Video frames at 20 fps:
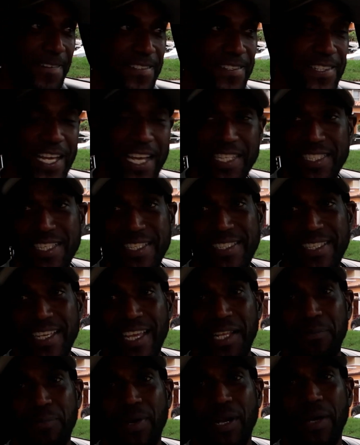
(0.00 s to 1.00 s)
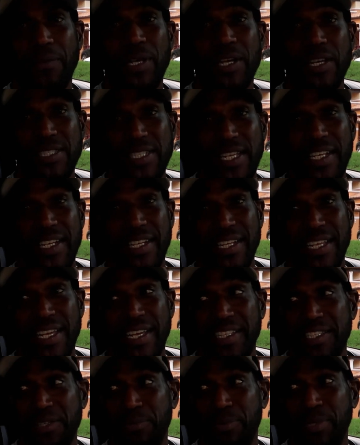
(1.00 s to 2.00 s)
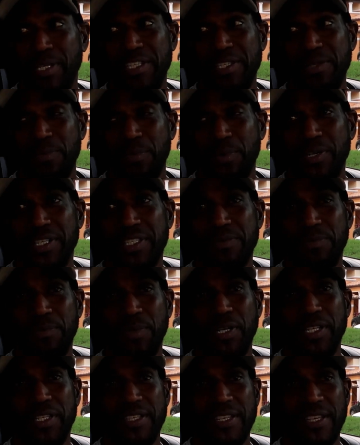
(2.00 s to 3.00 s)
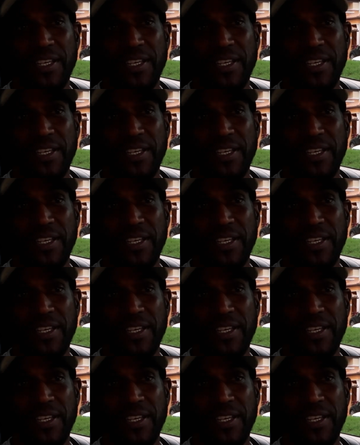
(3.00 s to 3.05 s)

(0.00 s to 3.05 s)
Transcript: that's the sad part, because I did like to play sports, but